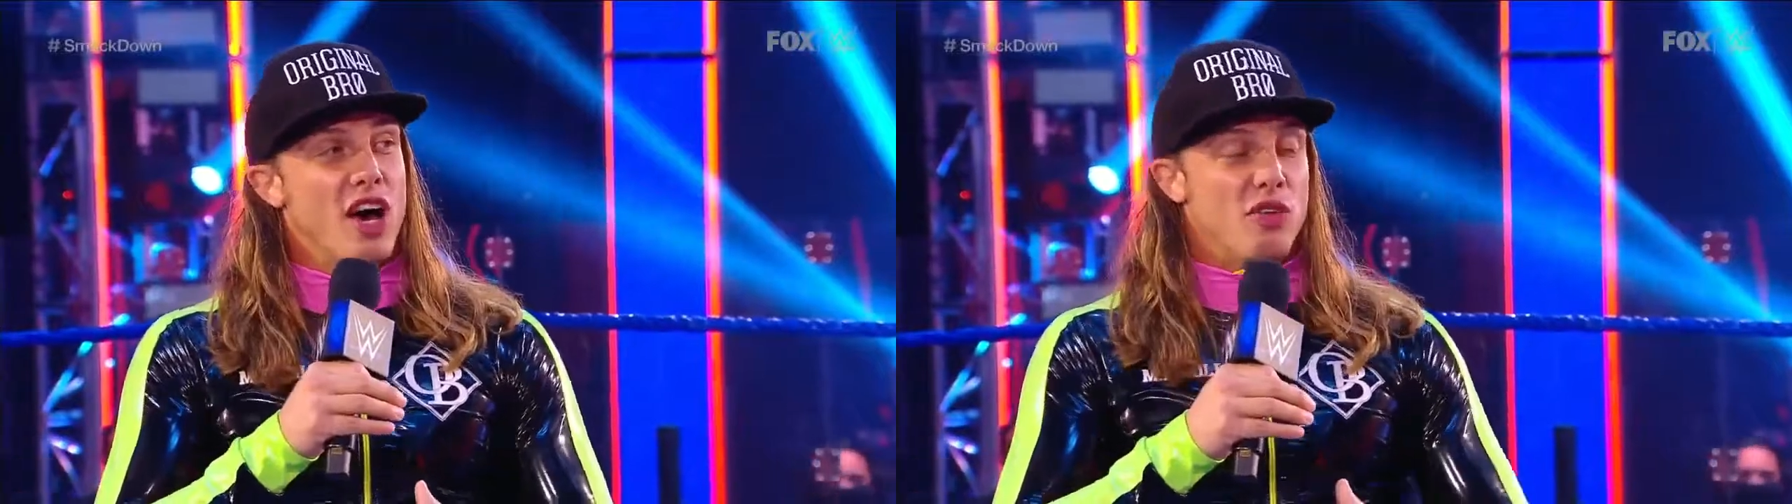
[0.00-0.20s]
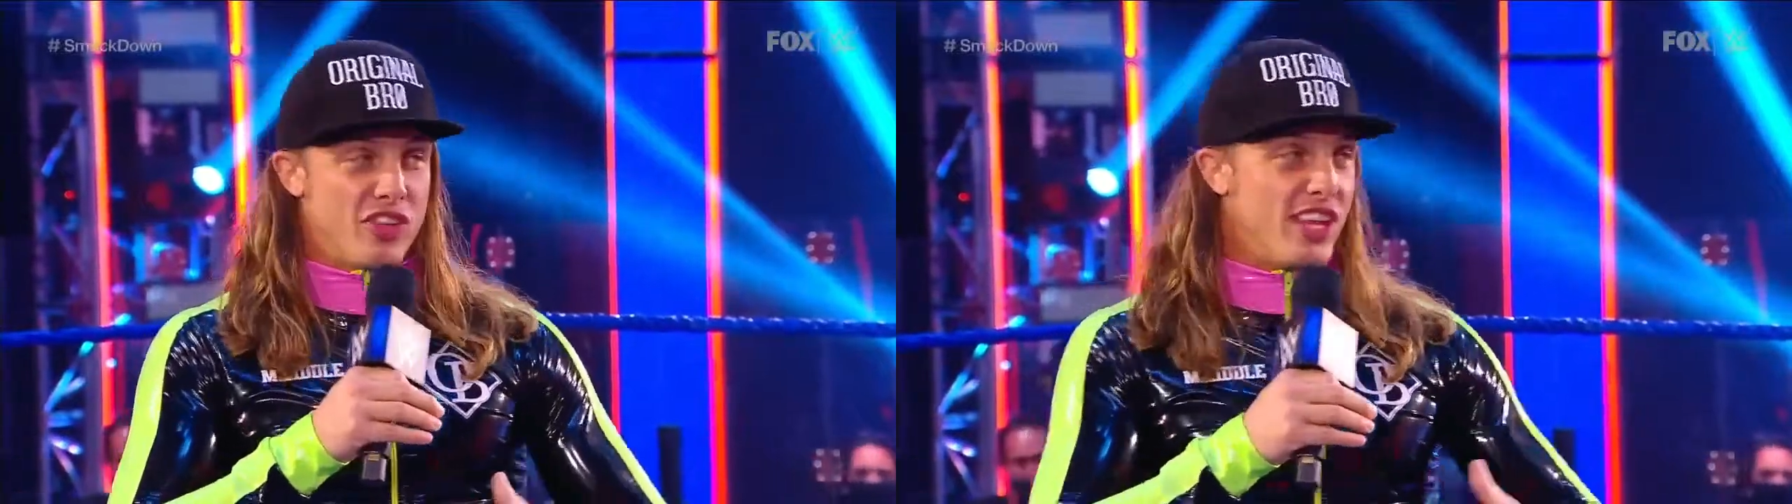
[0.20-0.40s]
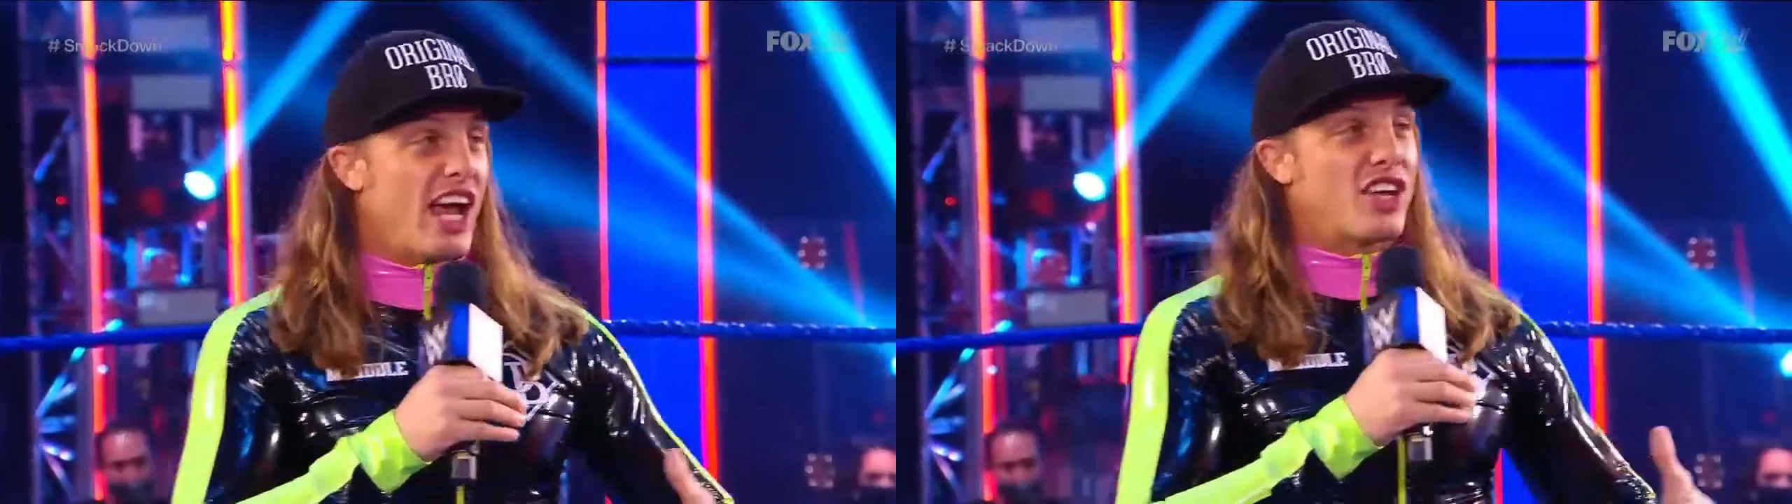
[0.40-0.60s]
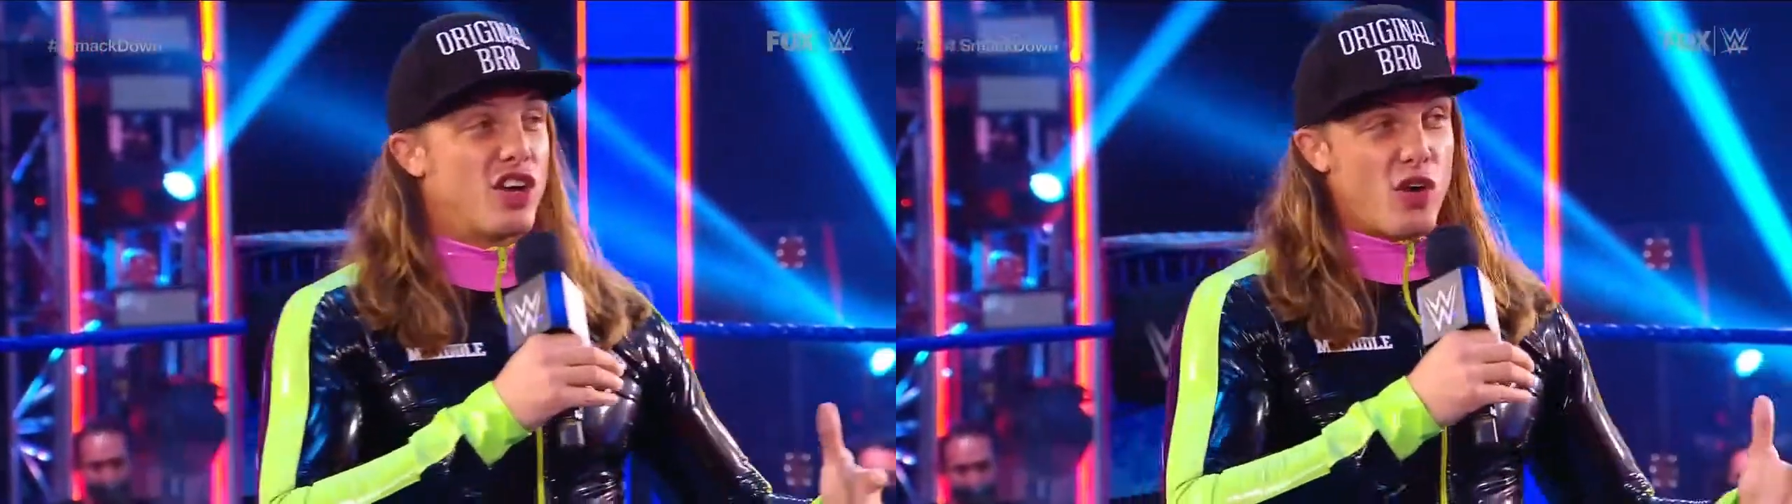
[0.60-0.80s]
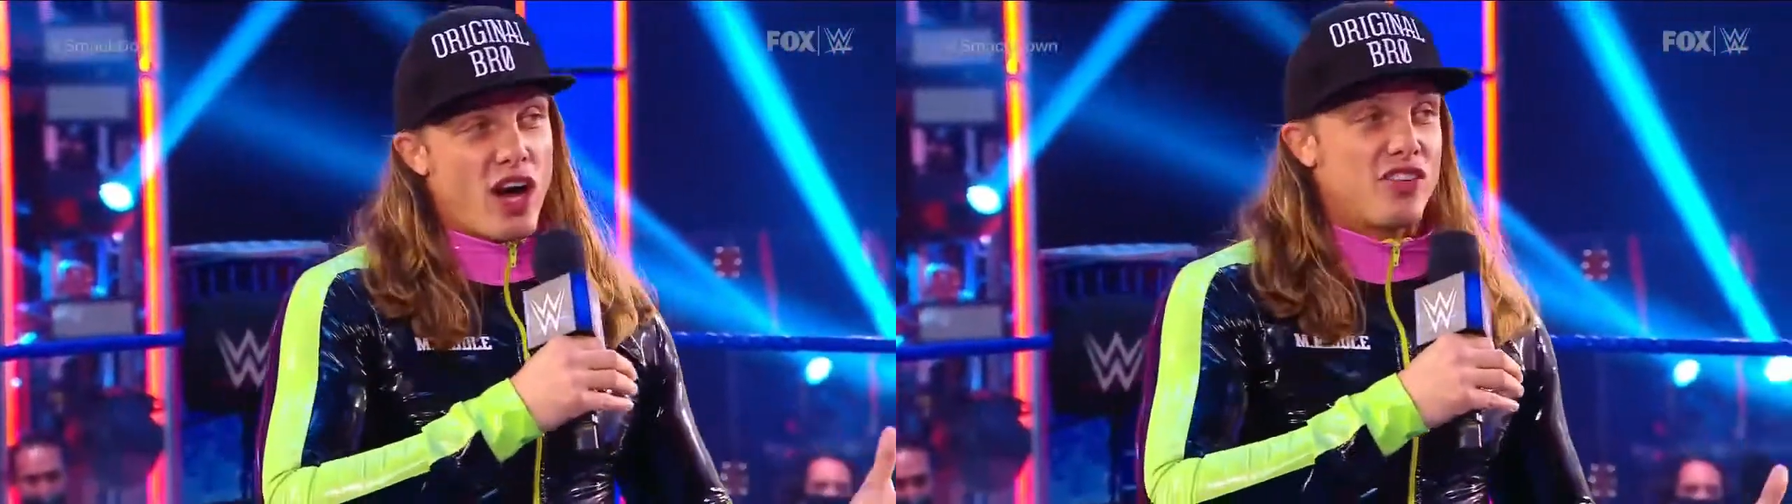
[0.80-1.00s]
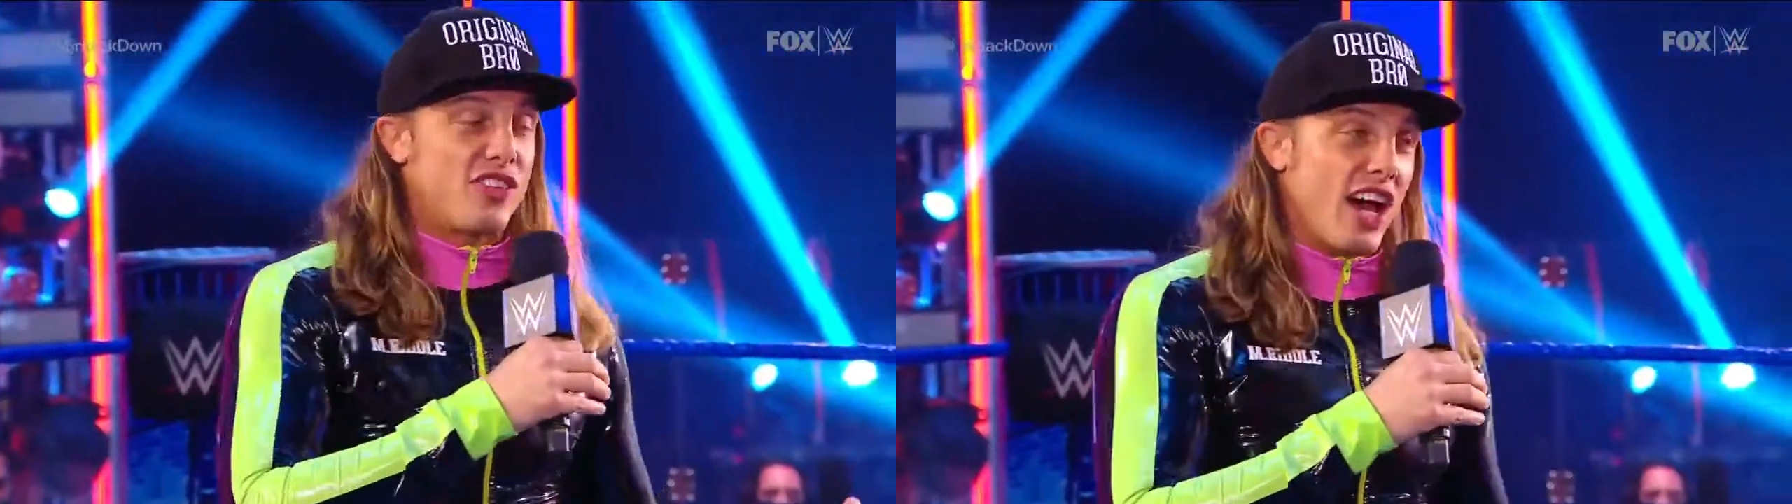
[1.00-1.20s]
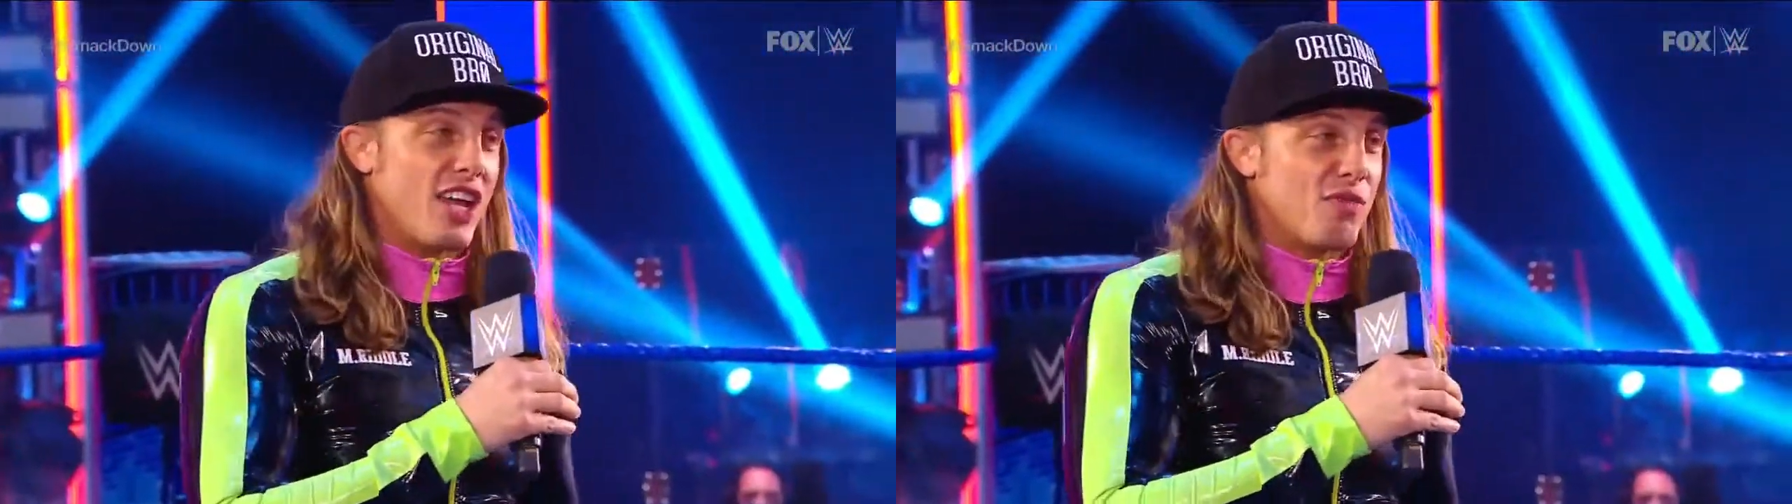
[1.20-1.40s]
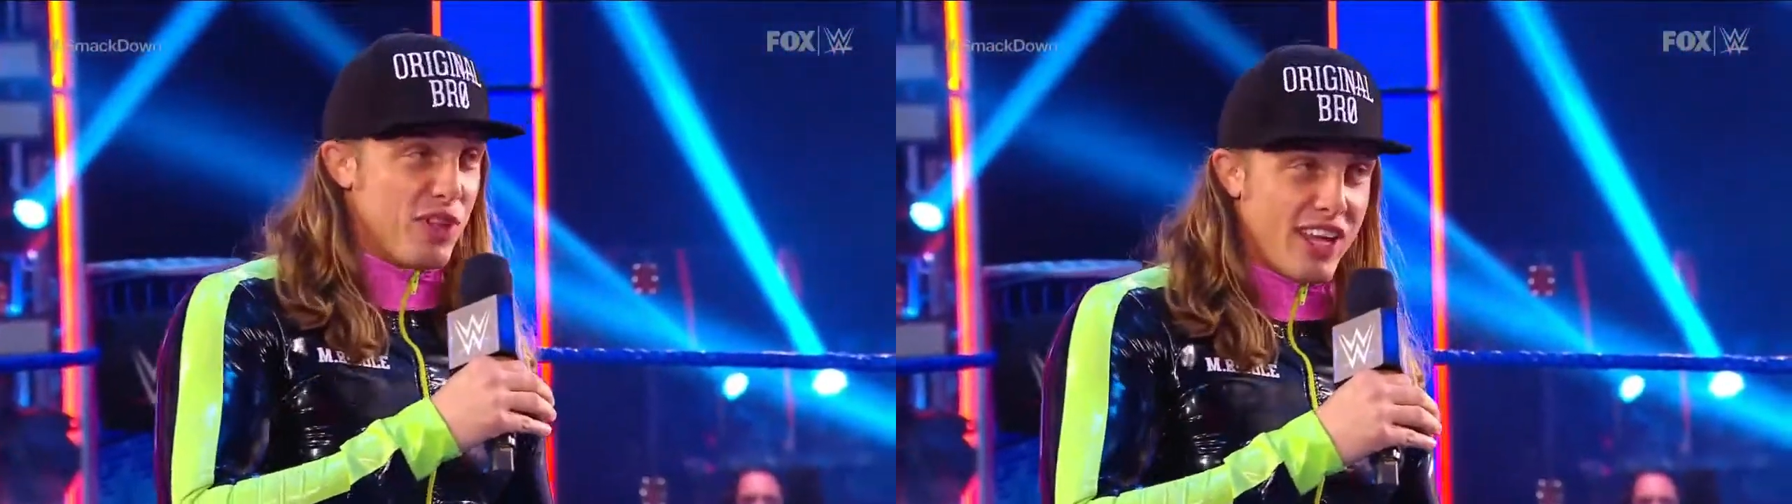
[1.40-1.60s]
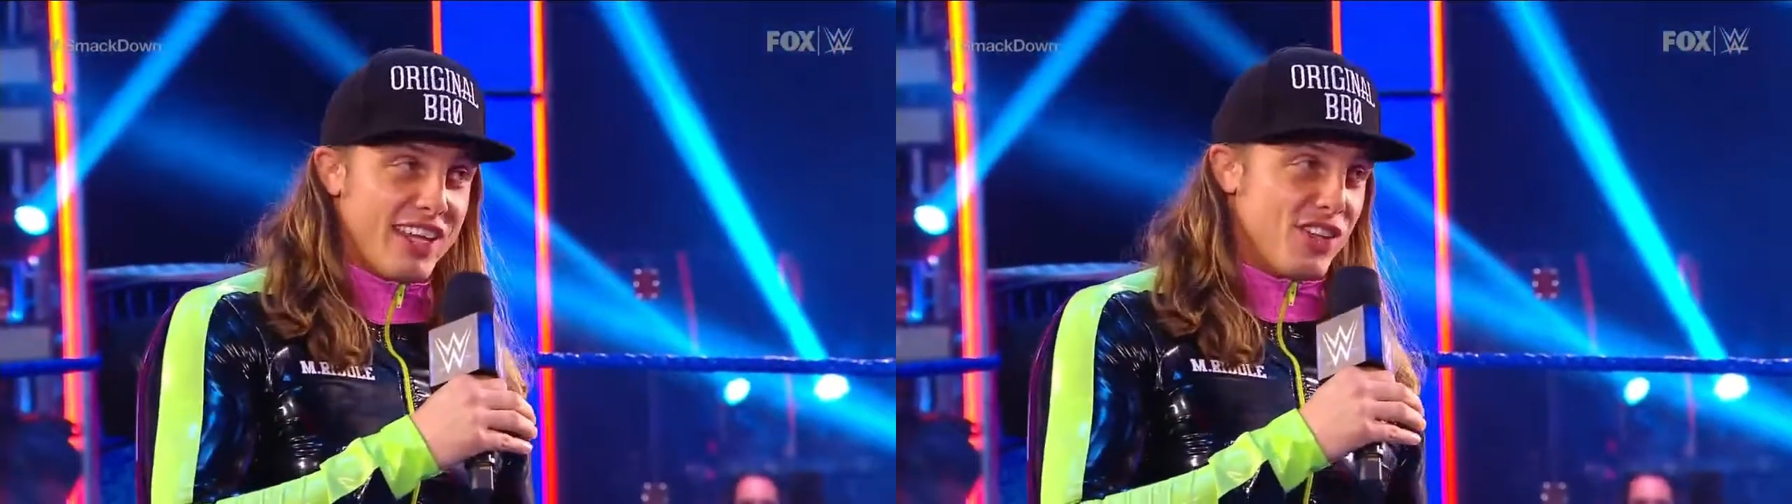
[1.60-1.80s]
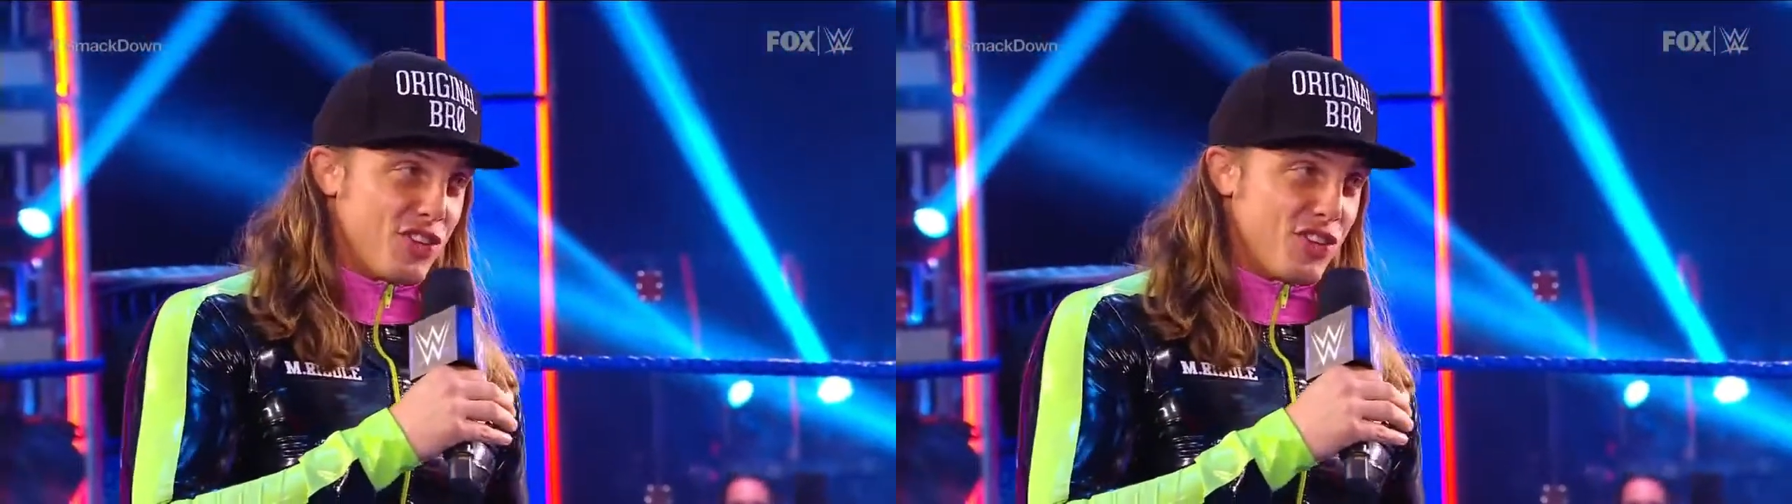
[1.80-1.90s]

but then I'd go outside and play in the